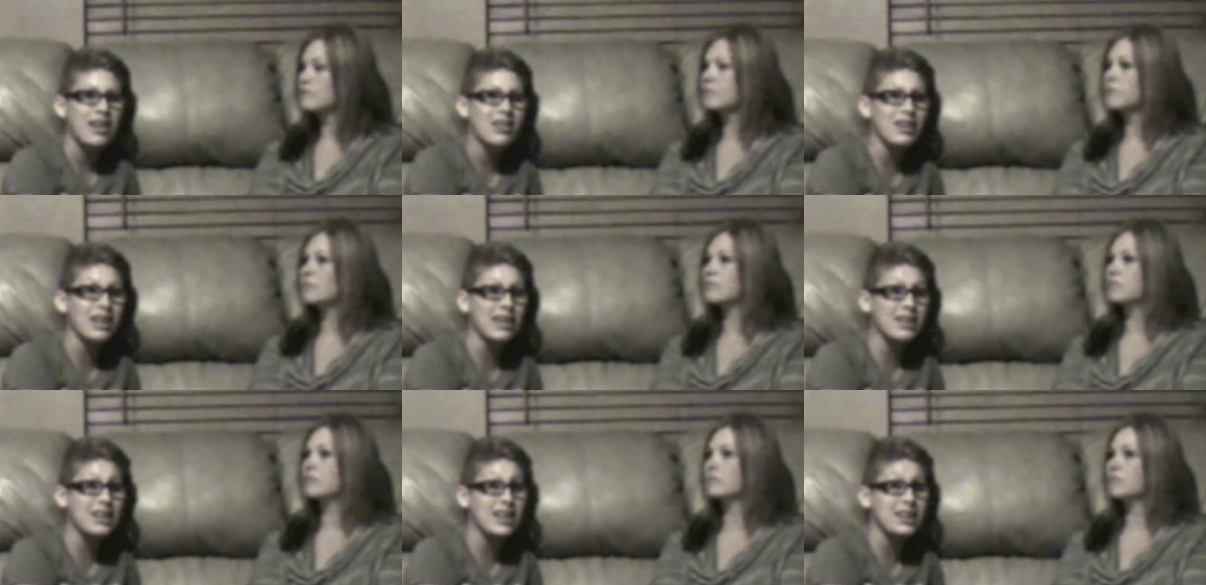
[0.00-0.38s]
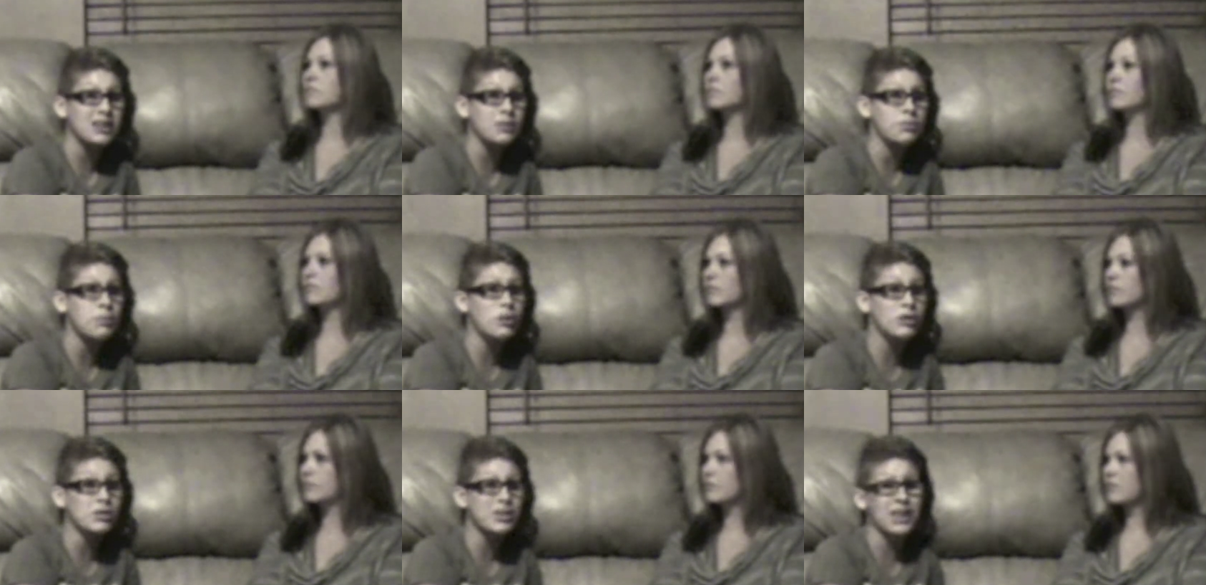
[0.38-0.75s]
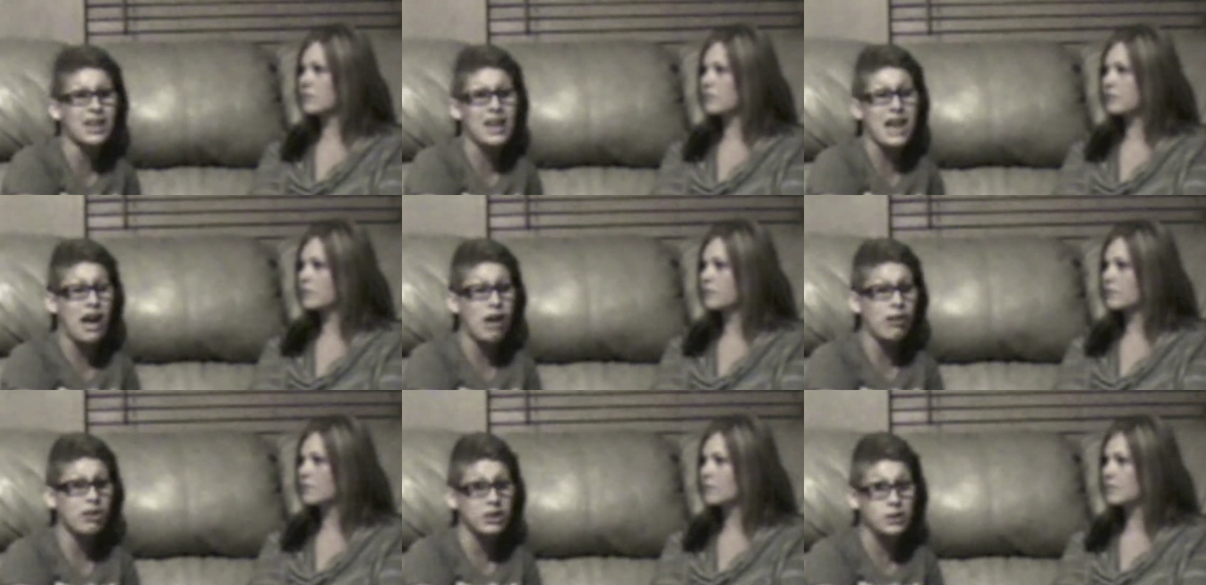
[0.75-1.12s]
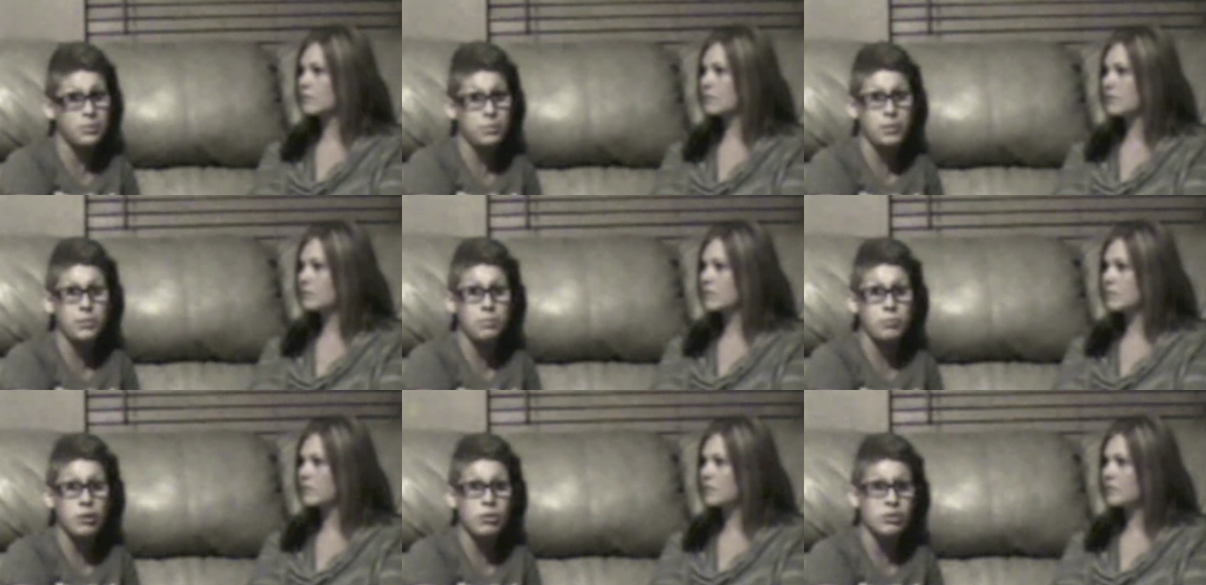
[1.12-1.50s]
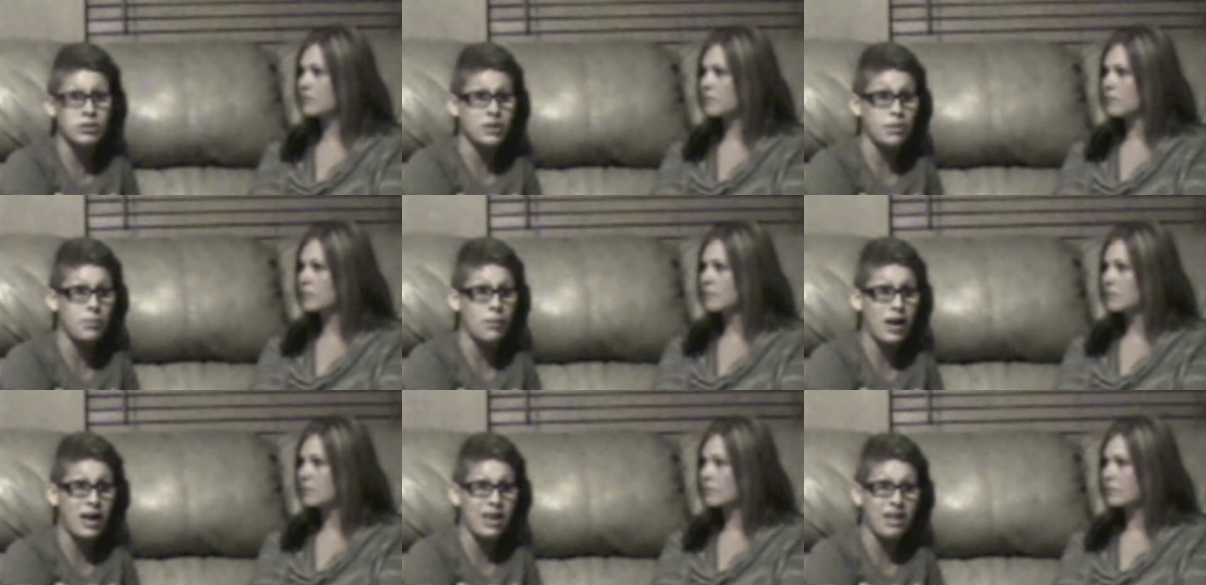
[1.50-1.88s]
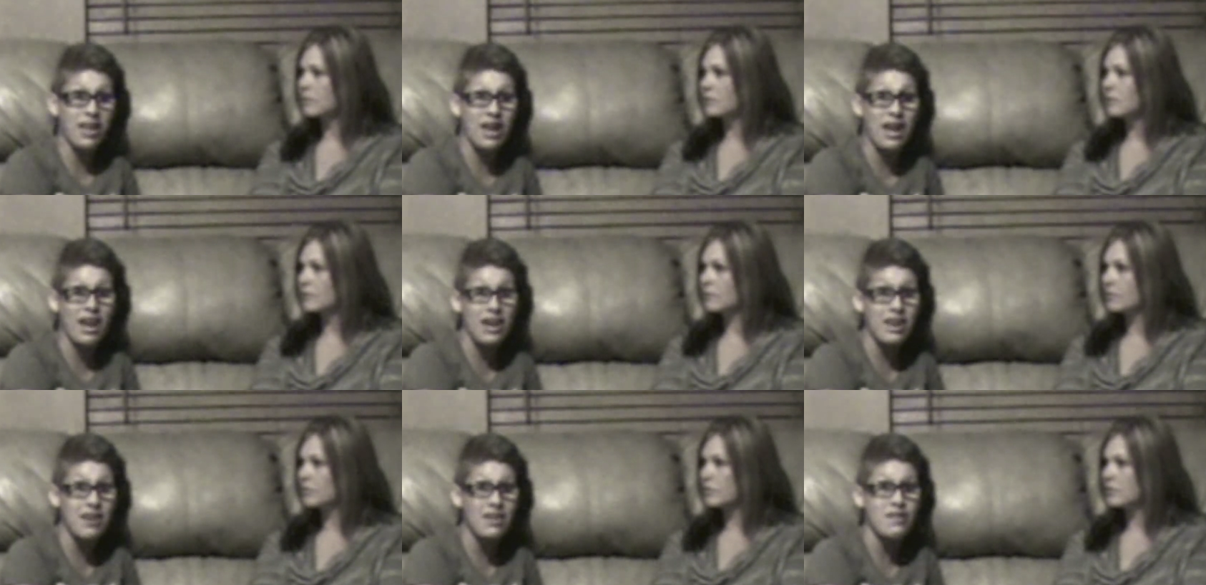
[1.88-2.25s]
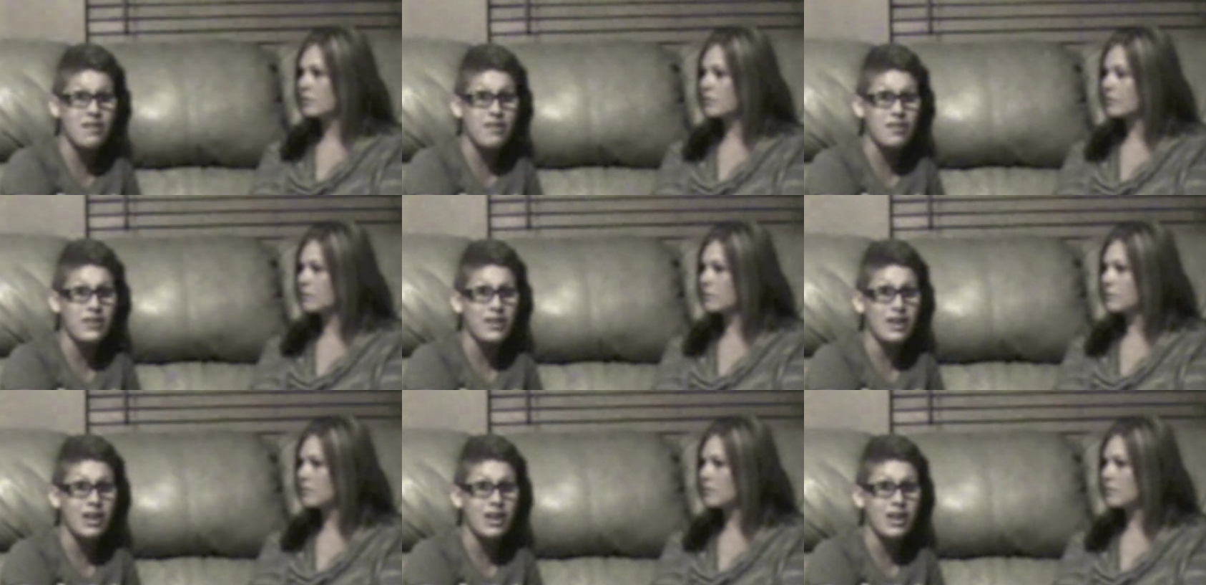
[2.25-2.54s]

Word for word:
Speaker 1: Like, that's mostly how it's been most of my life.